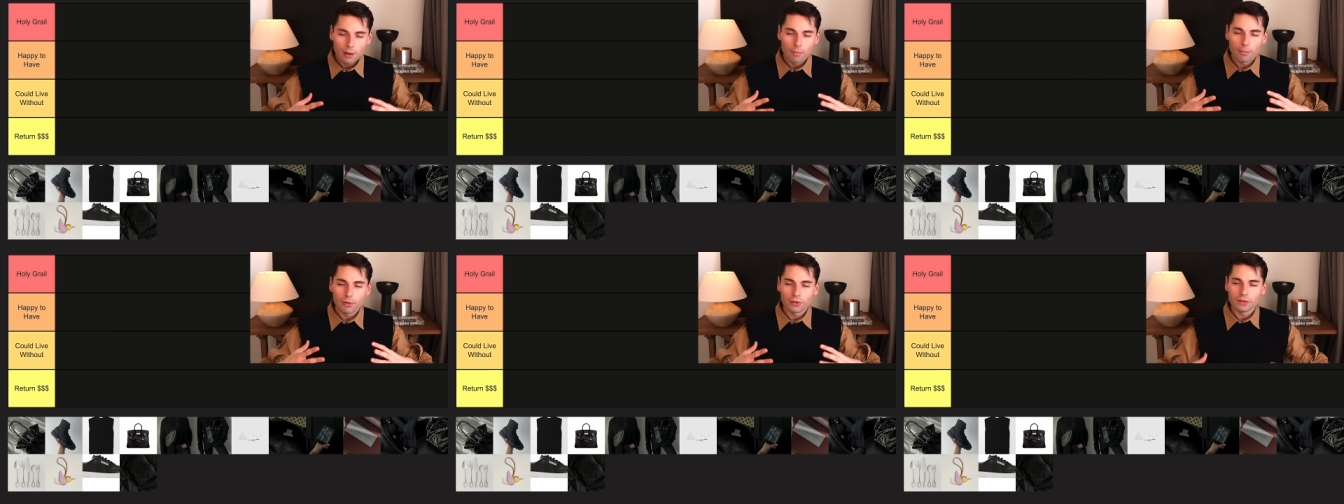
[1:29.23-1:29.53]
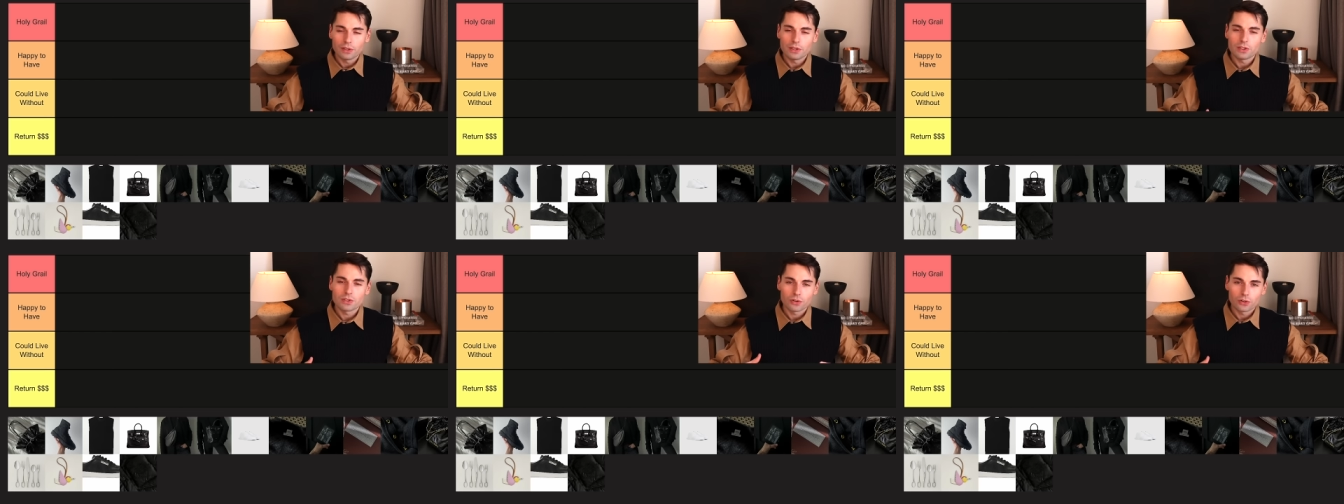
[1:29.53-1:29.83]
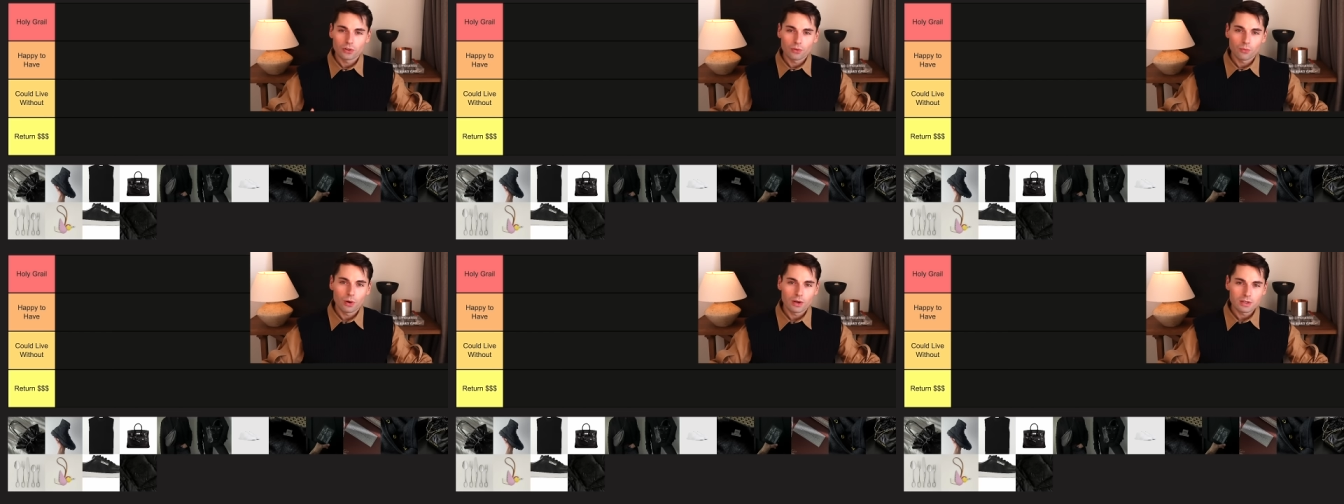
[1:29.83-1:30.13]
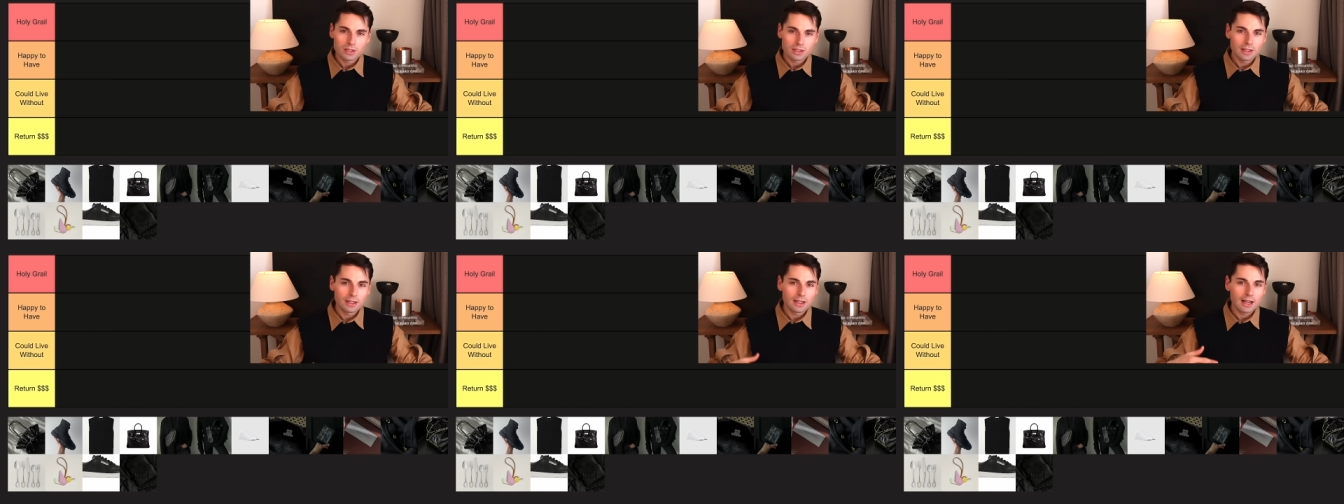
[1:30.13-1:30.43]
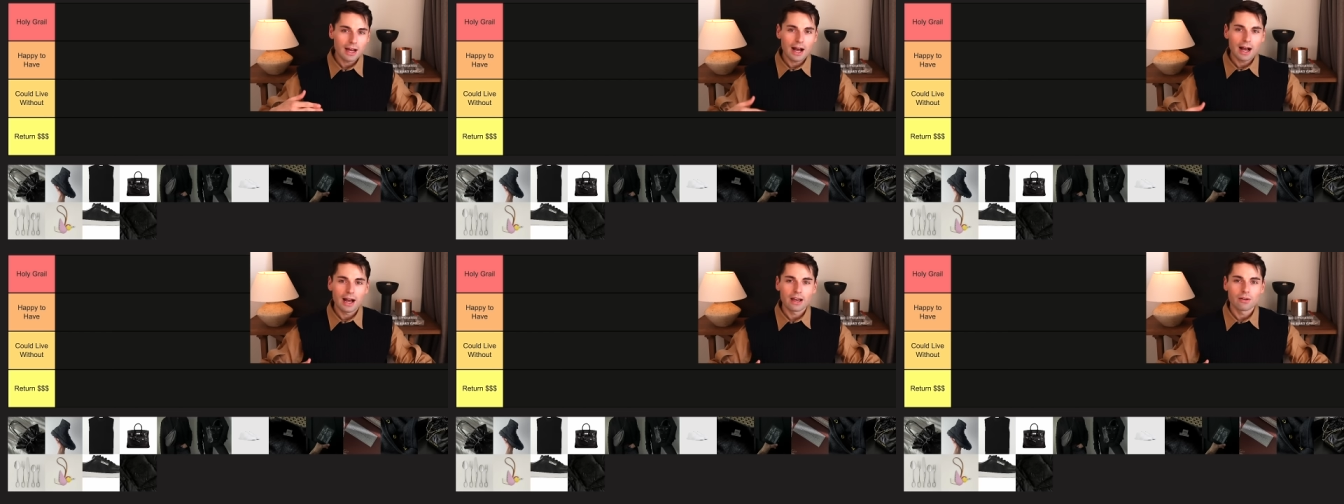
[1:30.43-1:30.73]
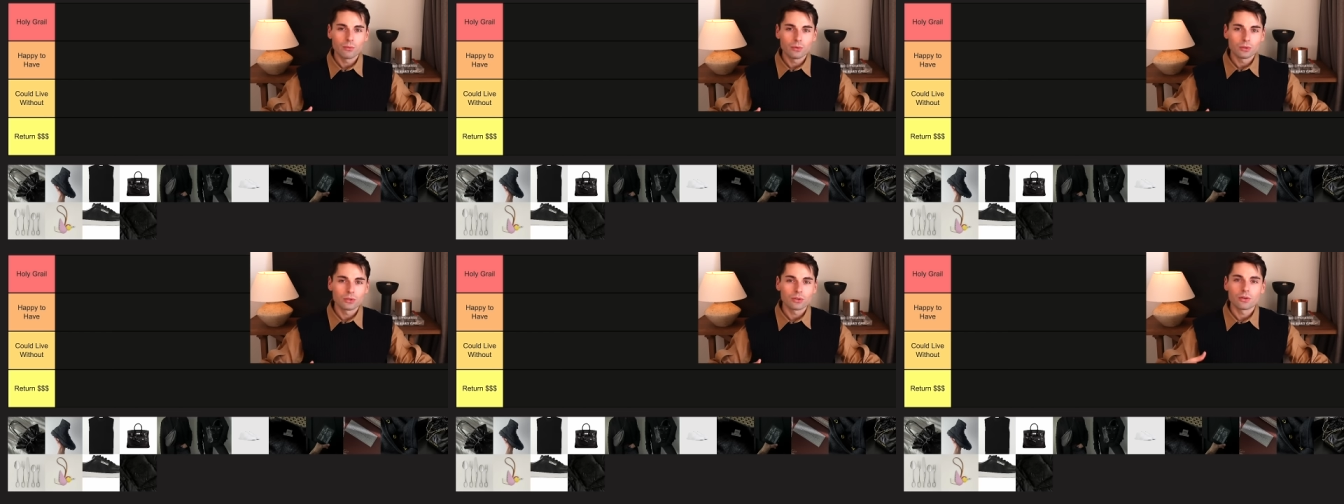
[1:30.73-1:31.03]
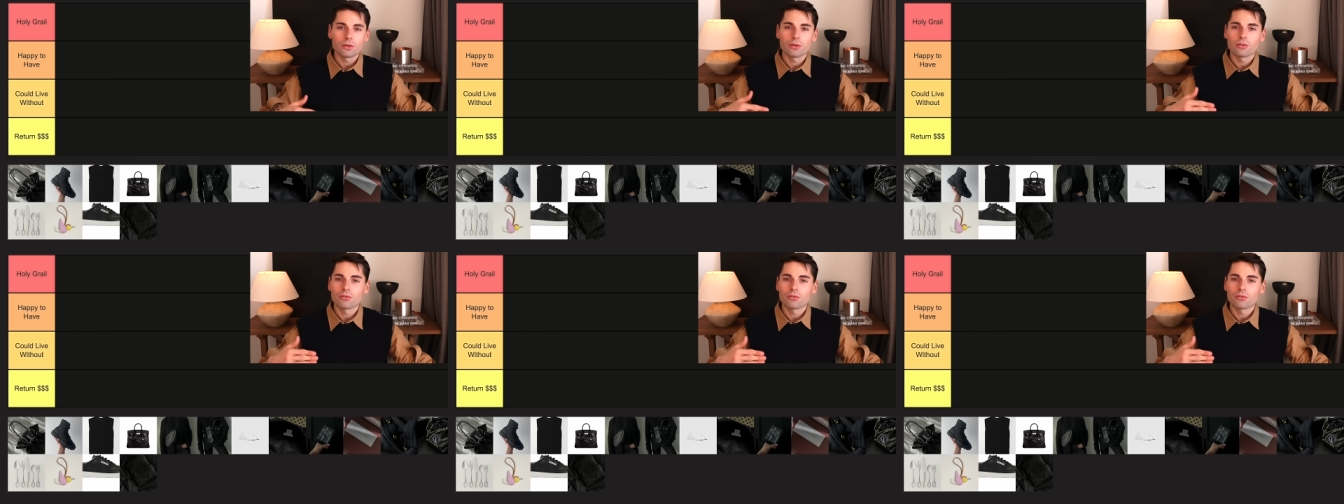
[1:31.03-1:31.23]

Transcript: but these are the ones that I would